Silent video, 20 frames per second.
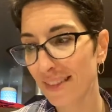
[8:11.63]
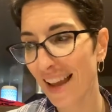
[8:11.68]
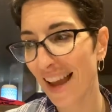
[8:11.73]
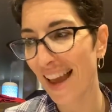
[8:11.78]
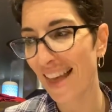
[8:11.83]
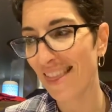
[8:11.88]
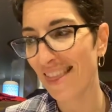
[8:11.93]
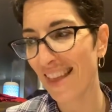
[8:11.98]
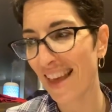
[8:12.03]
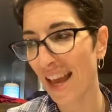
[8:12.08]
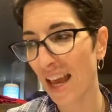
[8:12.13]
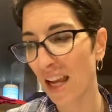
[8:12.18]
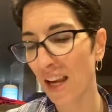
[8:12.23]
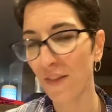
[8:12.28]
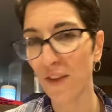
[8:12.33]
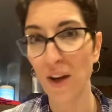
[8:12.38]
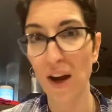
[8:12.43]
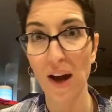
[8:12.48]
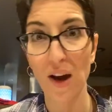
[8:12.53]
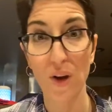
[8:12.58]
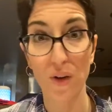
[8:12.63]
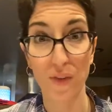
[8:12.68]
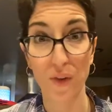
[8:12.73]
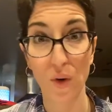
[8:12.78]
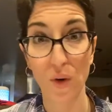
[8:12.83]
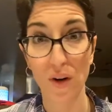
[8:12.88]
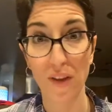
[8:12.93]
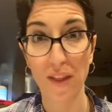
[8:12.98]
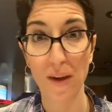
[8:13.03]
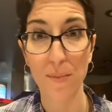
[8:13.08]
And then if you
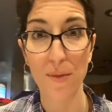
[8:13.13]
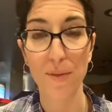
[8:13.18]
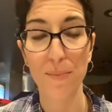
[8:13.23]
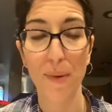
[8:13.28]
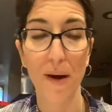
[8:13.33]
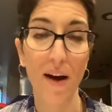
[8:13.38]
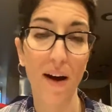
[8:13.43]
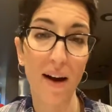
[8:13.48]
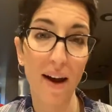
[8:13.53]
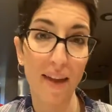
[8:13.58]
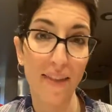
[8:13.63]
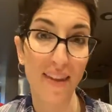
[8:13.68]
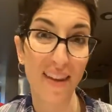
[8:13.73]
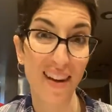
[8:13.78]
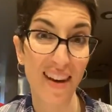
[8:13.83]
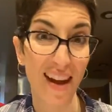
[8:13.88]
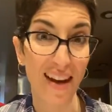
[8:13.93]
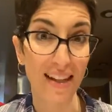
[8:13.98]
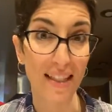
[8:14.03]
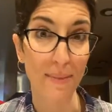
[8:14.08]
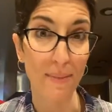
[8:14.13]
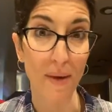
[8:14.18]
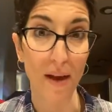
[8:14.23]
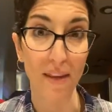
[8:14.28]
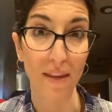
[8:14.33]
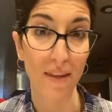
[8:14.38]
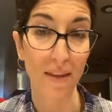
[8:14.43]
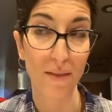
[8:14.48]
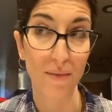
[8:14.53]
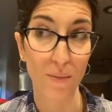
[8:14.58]
order them with bar, and then next
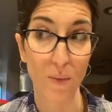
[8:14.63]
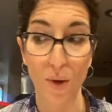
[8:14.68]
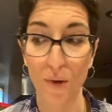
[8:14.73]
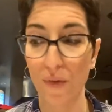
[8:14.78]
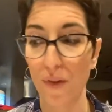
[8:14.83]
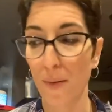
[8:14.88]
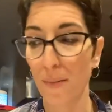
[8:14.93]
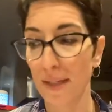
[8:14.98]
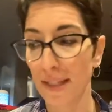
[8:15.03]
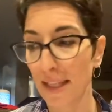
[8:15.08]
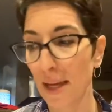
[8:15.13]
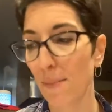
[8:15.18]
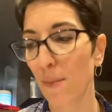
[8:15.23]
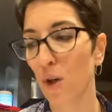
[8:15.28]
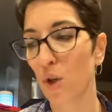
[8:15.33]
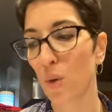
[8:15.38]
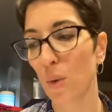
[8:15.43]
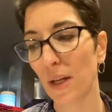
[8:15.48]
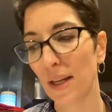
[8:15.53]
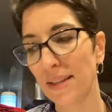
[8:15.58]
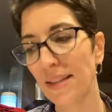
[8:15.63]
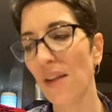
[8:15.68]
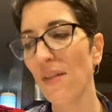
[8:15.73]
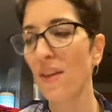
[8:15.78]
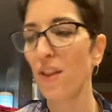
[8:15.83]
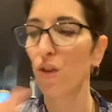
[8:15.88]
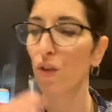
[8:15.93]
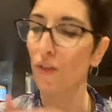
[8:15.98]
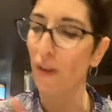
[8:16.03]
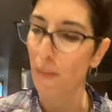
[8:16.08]
month, well, from December
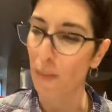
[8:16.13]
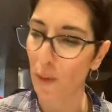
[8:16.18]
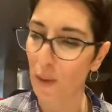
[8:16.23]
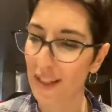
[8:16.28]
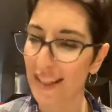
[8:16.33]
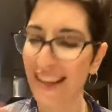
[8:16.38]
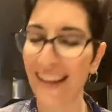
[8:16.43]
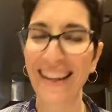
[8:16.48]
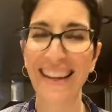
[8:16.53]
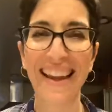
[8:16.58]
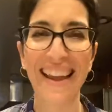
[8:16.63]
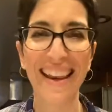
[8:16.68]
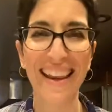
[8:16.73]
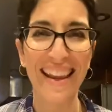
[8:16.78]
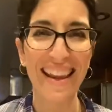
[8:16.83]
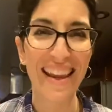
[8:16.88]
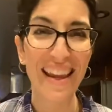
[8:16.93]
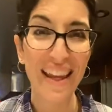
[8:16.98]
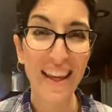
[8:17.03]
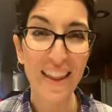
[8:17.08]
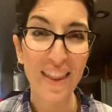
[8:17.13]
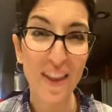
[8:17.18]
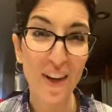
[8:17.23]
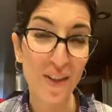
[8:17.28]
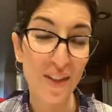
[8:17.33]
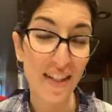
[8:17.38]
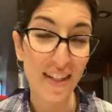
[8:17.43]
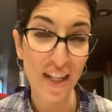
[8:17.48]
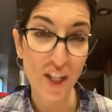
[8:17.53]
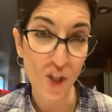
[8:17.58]
27th through February 2nd,
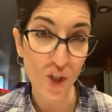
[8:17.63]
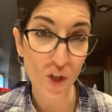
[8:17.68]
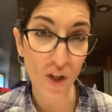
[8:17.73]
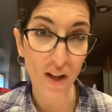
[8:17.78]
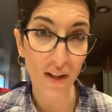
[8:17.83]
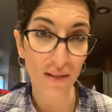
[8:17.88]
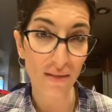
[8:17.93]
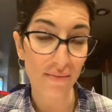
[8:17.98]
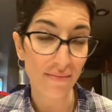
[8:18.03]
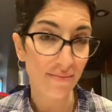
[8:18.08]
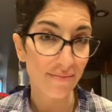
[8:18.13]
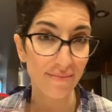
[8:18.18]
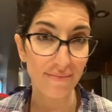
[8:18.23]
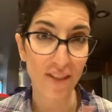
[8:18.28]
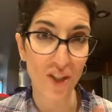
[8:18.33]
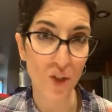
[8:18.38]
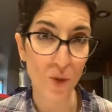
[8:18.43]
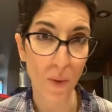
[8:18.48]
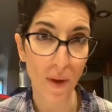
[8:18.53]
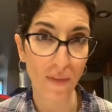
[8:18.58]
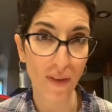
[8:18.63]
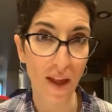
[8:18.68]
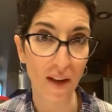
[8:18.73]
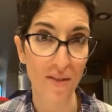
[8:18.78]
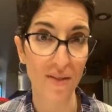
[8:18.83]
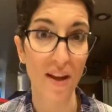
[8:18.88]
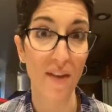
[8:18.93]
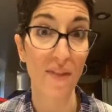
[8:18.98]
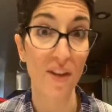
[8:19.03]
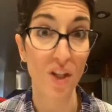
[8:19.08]
there's
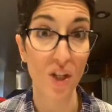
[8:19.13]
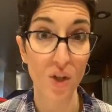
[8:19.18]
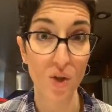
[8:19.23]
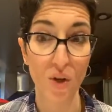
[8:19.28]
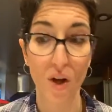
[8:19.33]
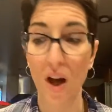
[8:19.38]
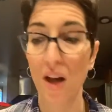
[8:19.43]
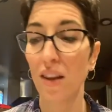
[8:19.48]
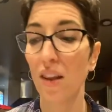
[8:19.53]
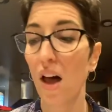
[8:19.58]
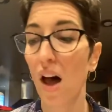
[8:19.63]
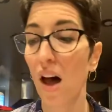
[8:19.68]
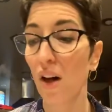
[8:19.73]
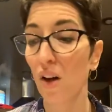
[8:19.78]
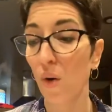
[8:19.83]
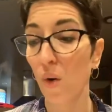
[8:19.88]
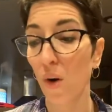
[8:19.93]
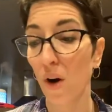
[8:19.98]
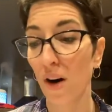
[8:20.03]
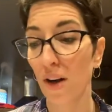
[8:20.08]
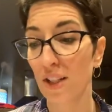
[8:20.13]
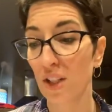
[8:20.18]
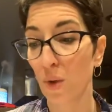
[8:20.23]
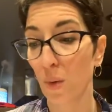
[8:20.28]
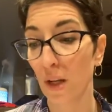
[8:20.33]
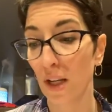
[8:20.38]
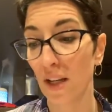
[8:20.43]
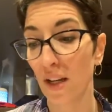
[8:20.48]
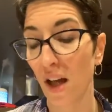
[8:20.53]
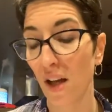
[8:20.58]
$12 off the digital unlock, or it's
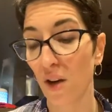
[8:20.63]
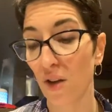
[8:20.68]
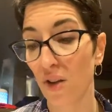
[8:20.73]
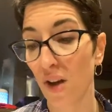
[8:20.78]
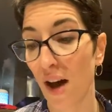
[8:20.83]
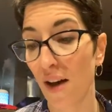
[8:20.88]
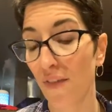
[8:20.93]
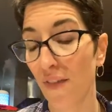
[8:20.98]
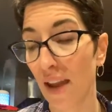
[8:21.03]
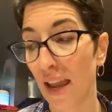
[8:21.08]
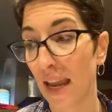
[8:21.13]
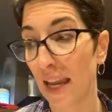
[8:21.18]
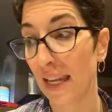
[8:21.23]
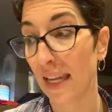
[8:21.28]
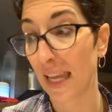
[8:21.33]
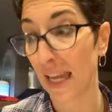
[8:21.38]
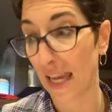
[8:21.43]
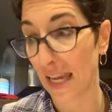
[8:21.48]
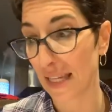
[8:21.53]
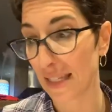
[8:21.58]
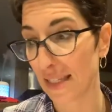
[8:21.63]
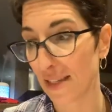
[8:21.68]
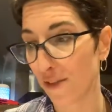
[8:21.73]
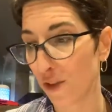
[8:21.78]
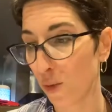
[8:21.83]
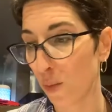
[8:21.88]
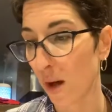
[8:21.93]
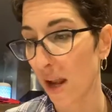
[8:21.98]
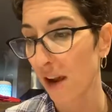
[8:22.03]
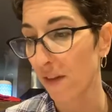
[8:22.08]
$20 off a kit if
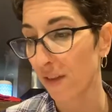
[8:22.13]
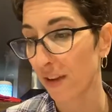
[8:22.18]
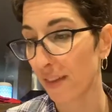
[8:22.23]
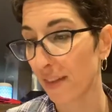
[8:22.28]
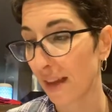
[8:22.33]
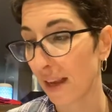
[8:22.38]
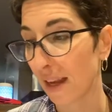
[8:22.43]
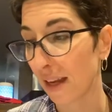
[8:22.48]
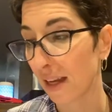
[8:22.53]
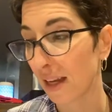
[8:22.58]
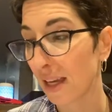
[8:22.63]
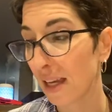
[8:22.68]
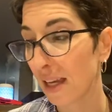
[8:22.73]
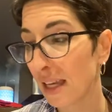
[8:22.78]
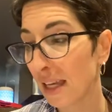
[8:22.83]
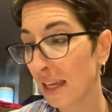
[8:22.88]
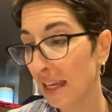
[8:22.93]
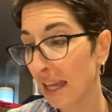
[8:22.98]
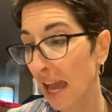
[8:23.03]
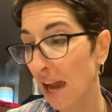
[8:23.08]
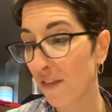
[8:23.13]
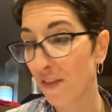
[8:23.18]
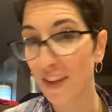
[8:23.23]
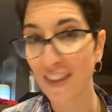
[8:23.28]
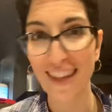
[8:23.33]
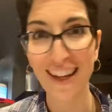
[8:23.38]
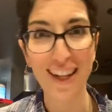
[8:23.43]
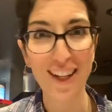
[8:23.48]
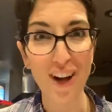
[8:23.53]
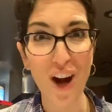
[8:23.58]
you want everything
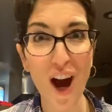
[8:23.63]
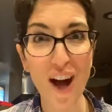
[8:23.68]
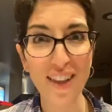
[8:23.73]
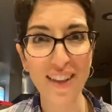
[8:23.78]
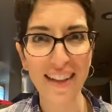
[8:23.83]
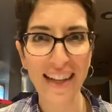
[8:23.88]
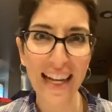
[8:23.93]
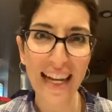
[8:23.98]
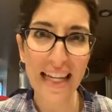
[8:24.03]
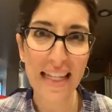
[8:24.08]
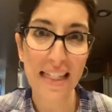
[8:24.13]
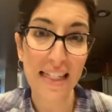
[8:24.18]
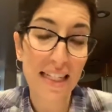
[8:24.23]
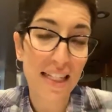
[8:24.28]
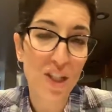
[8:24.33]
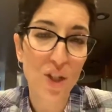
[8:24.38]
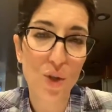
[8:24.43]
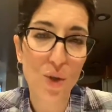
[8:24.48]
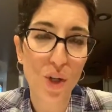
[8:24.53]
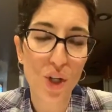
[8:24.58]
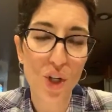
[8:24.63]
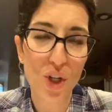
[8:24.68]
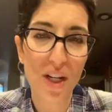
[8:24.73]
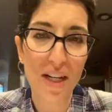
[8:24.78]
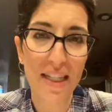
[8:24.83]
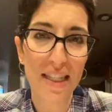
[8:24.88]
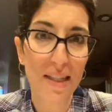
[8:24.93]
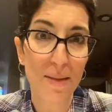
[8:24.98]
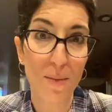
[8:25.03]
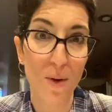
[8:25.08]
in your hot little hands, because nutrition
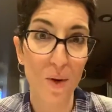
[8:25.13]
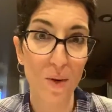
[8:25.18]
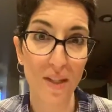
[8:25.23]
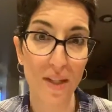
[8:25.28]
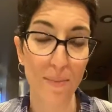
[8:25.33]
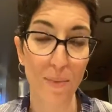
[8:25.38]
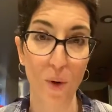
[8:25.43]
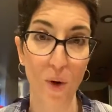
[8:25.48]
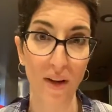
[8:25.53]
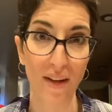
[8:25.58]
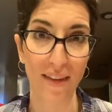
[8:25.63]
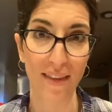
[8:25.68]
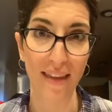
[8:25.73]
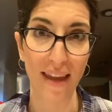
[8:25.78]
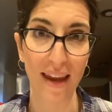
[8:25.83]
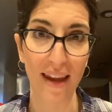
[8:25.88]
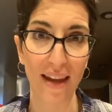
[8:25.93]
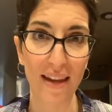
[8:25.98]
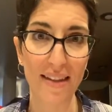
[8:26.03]
is the most important thing.